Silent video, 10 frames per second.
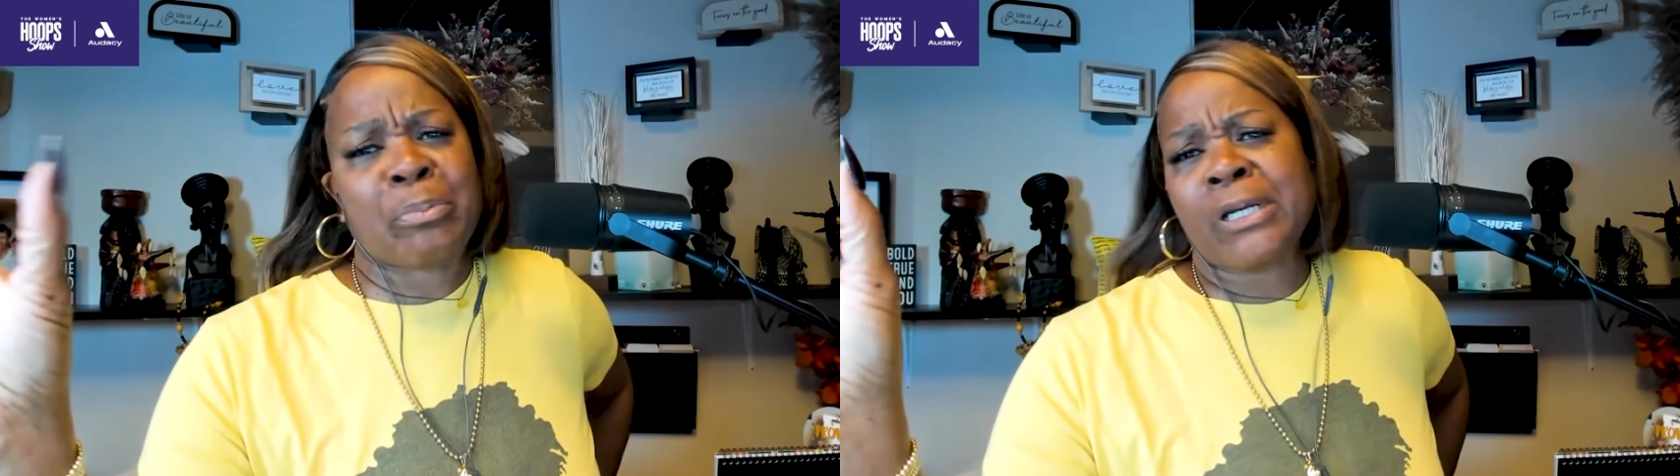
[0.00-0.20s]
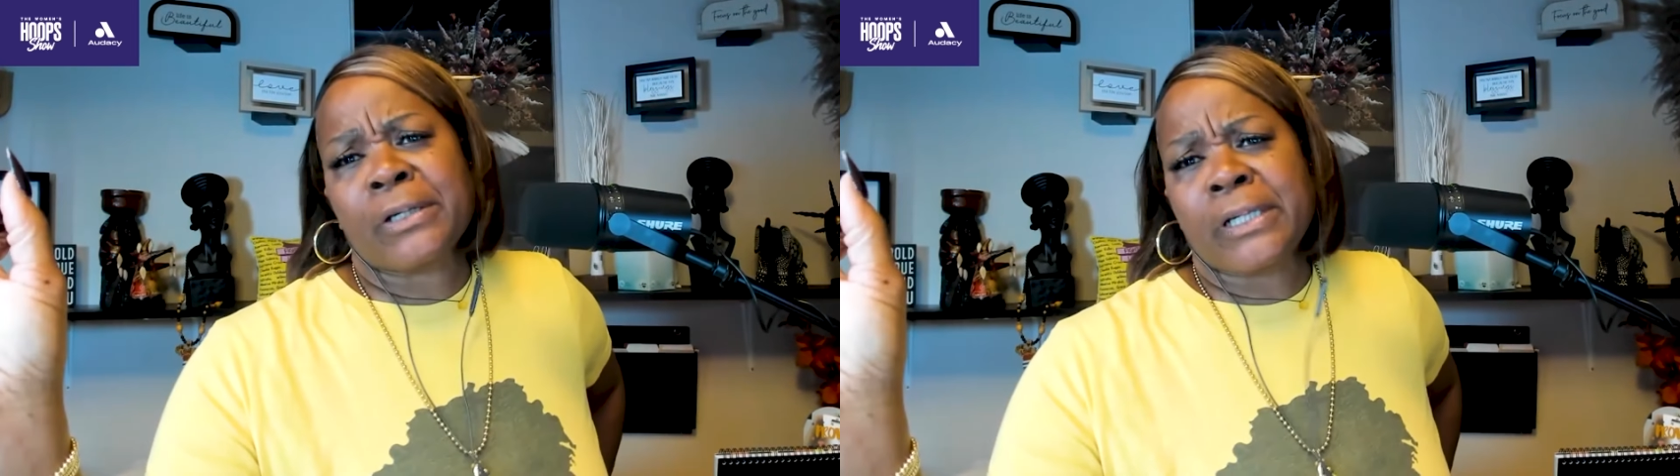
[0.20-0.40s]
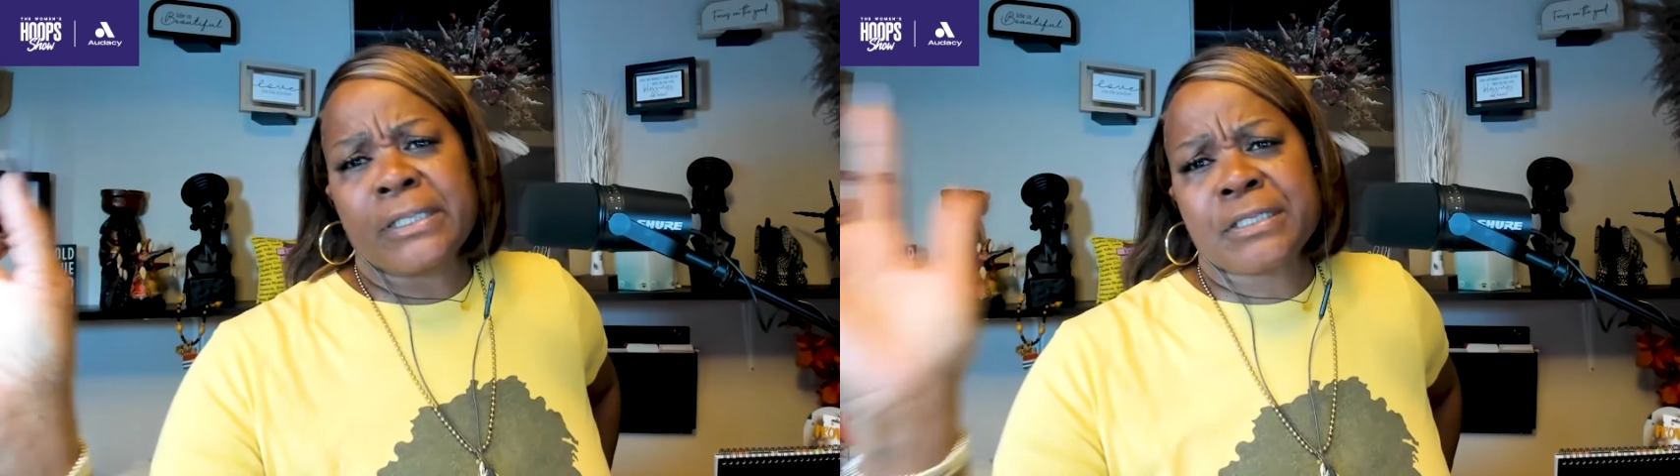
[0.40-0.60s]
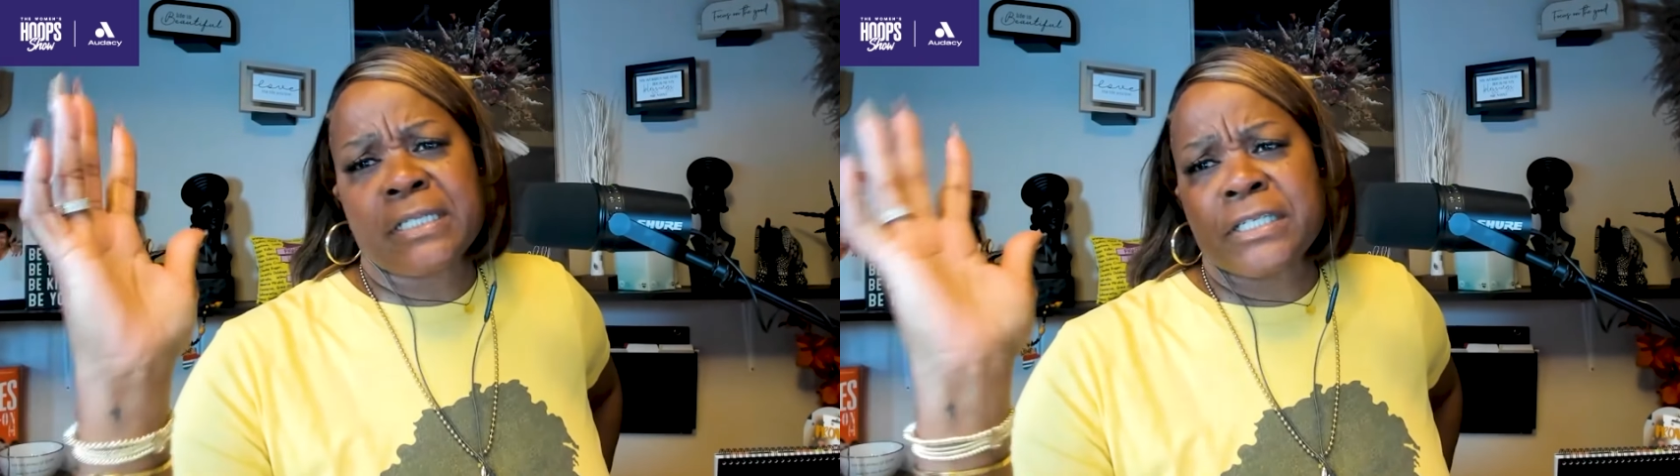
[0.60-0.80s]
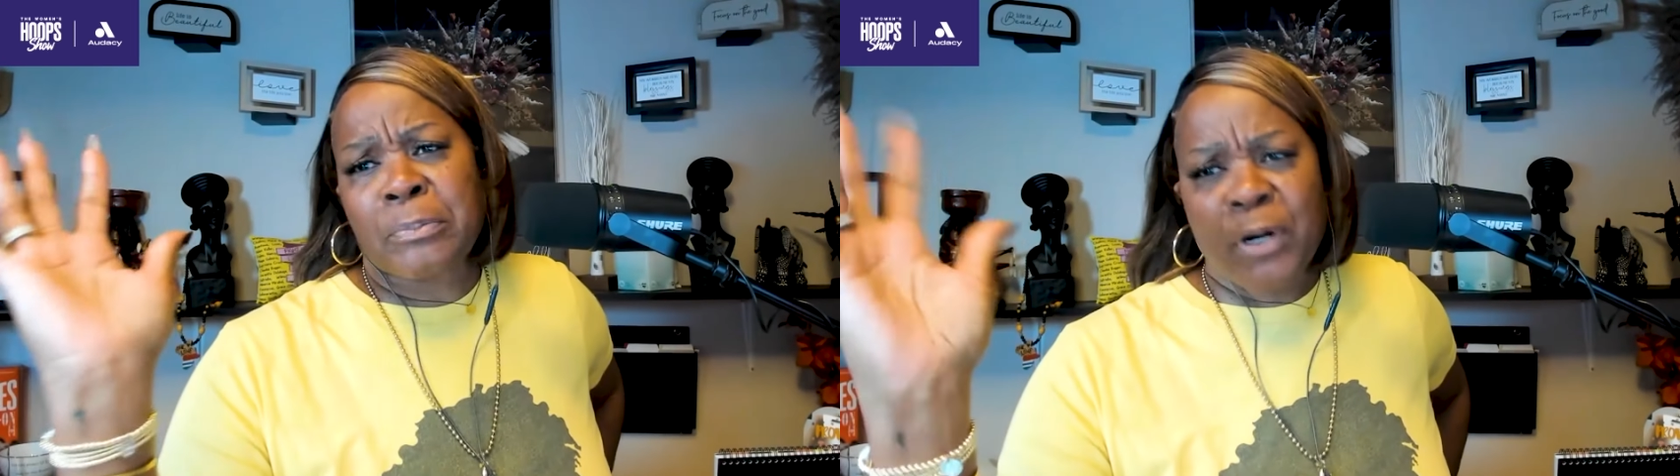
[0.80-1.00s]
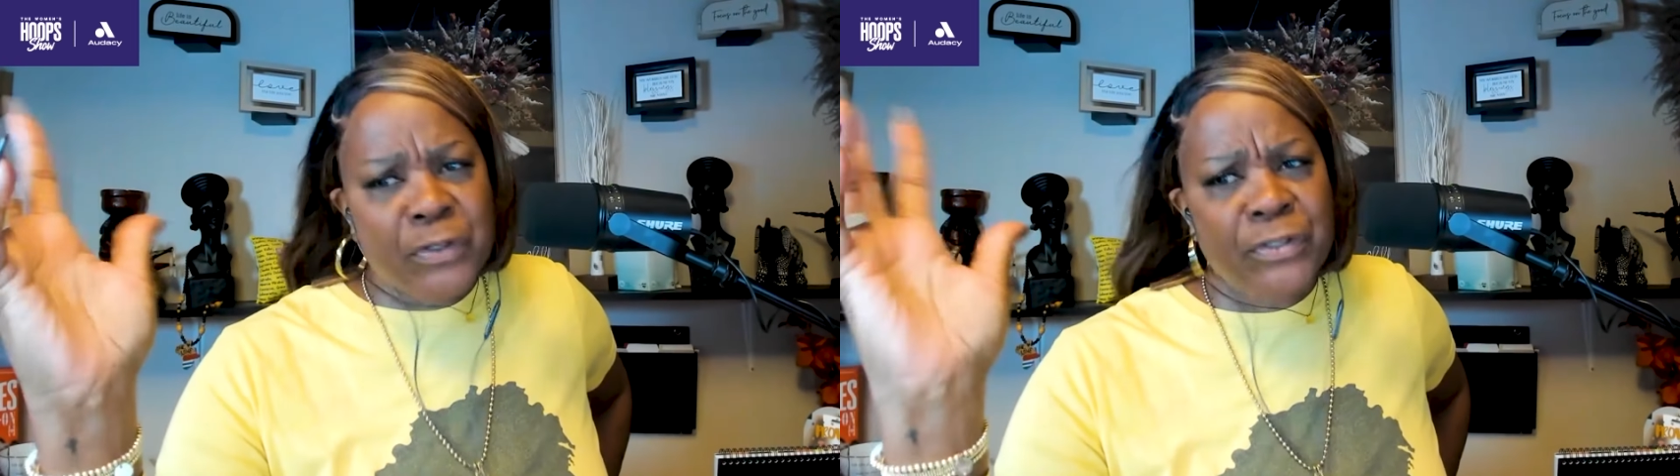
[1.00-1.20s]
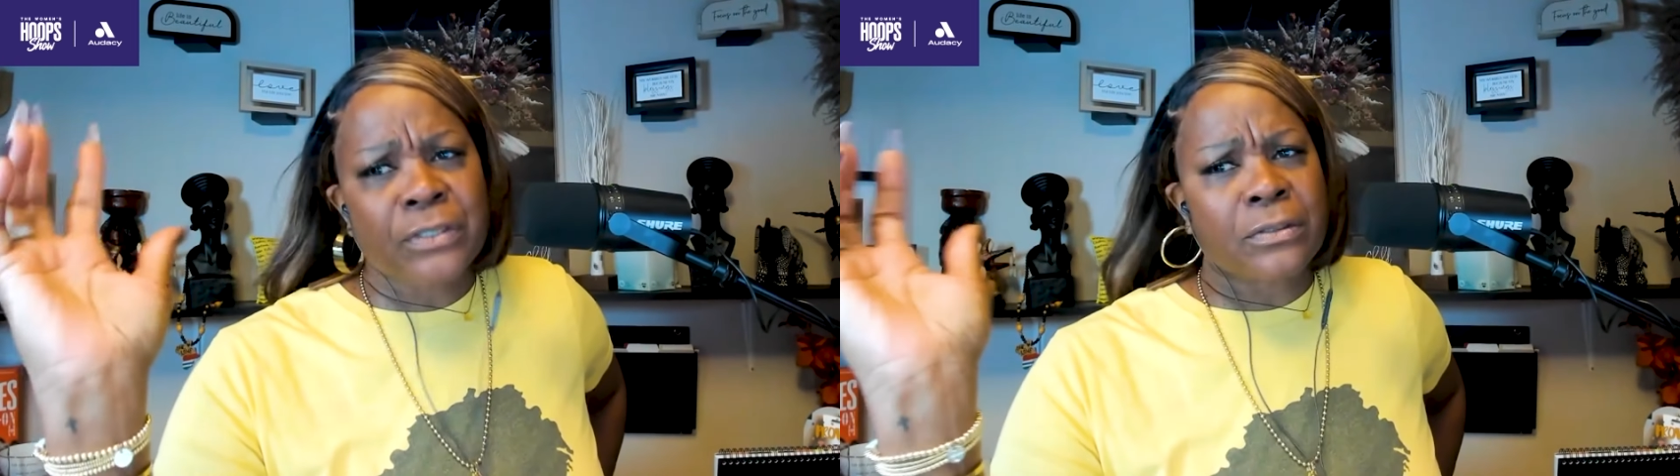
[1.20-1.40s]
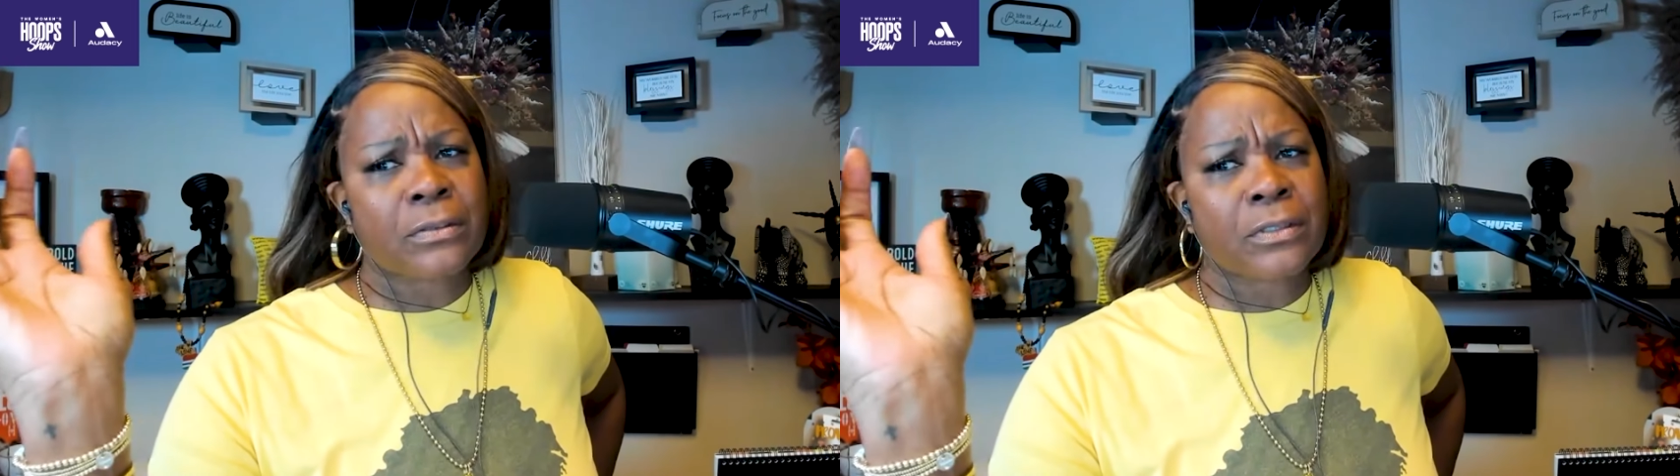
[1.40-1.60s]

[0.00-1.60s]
period, just as a person,